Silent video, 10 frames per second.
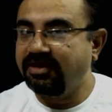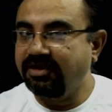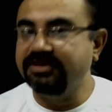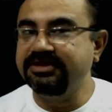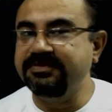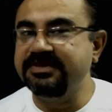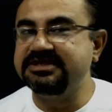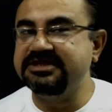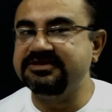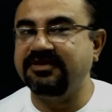On the
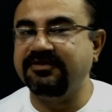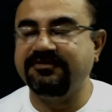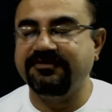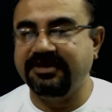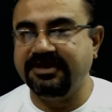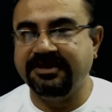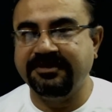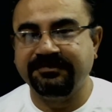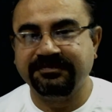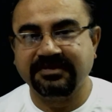basis of
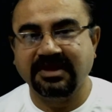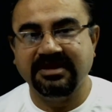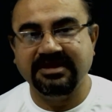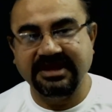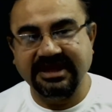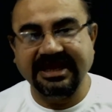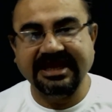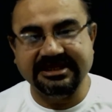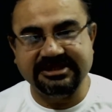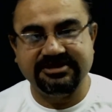the
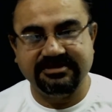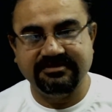age,